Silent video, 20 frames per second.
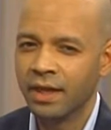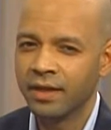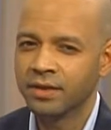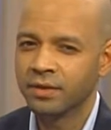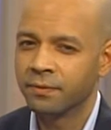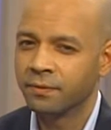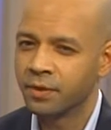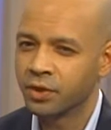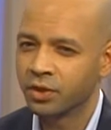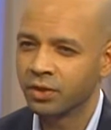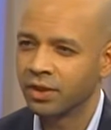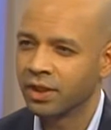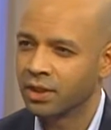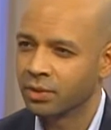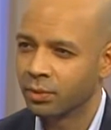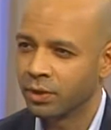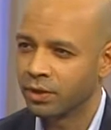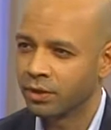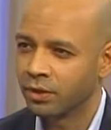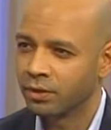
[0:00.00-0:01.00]
as efficiently
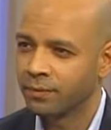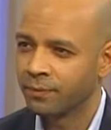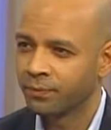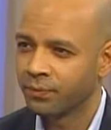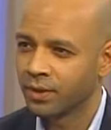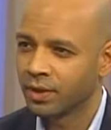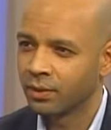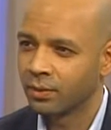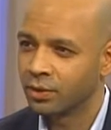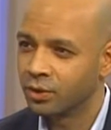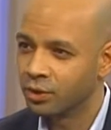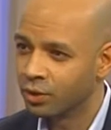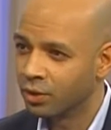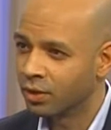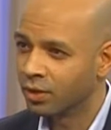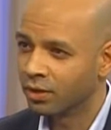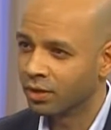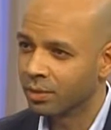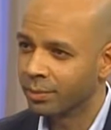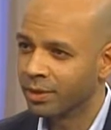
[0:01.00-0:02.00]
as we could, which
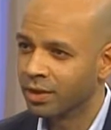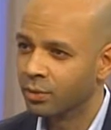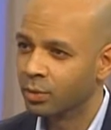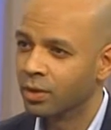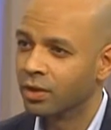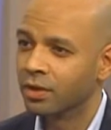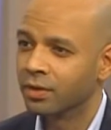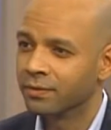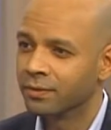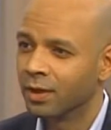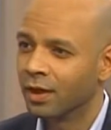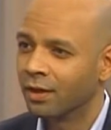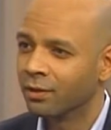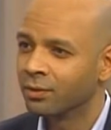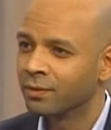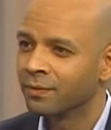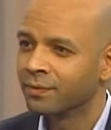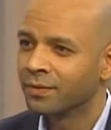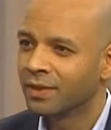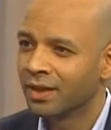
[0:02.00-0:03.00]
you're a little bit aware of
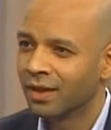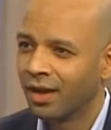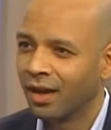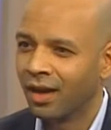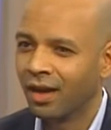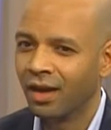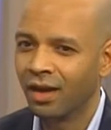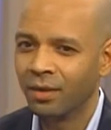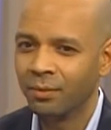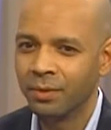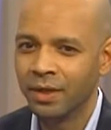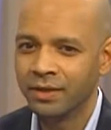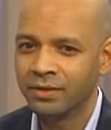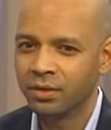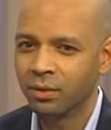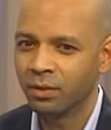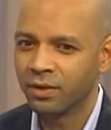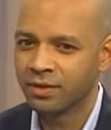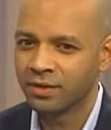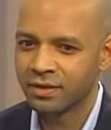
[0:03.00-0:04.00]
now.
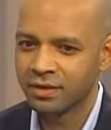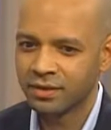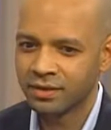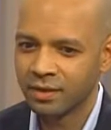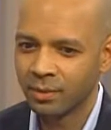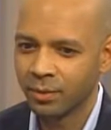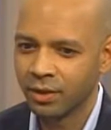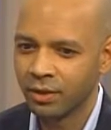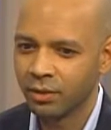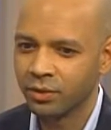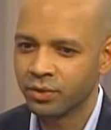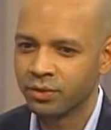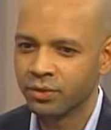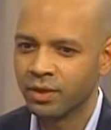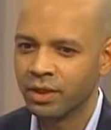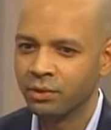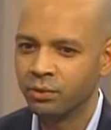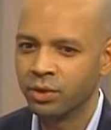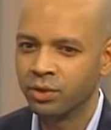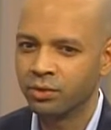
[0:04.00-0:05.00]
And so once somebody goes
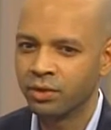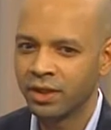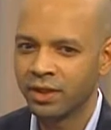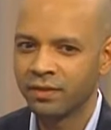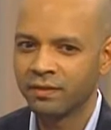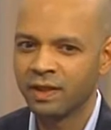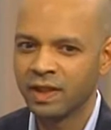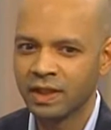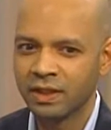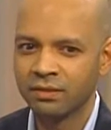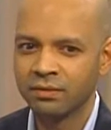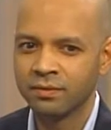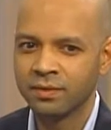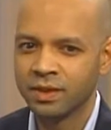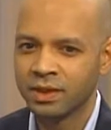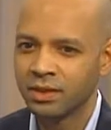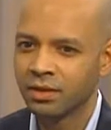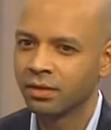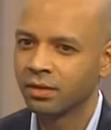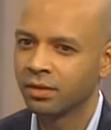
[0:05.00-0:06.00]
through that retraining, they can
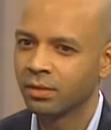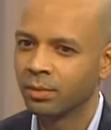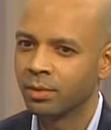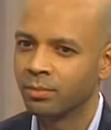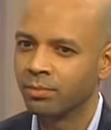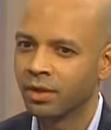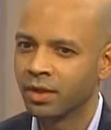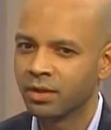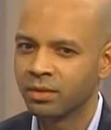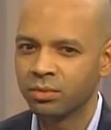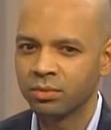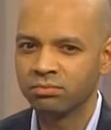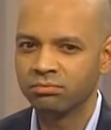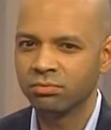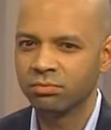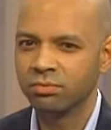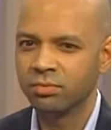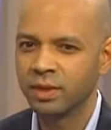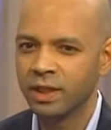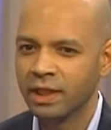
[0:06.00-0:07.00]
sit a little bit better,
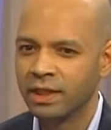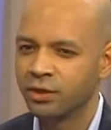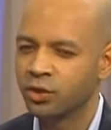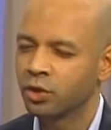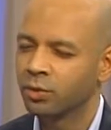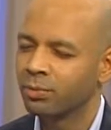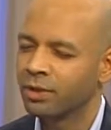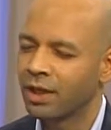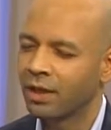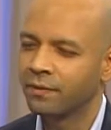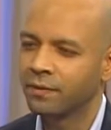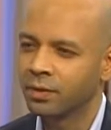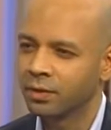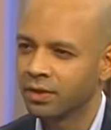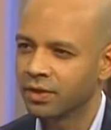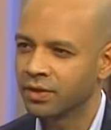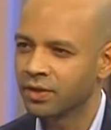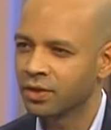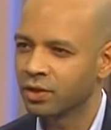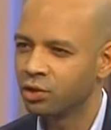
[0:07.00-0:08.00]
and it should be
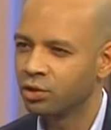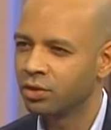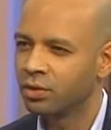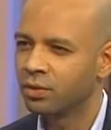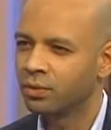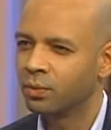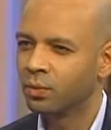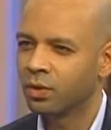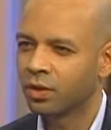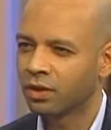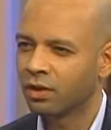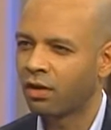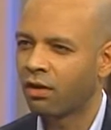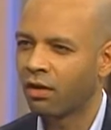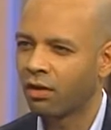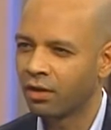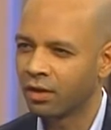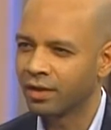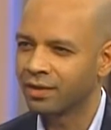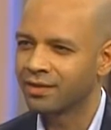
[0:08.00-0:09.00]
effortless. You shouldn't work
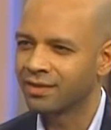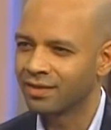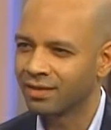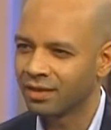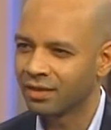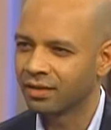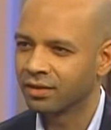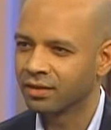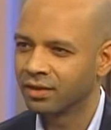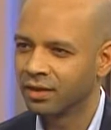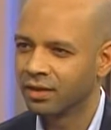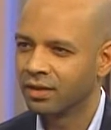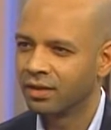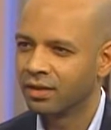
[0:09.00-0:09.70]
hard at sitting.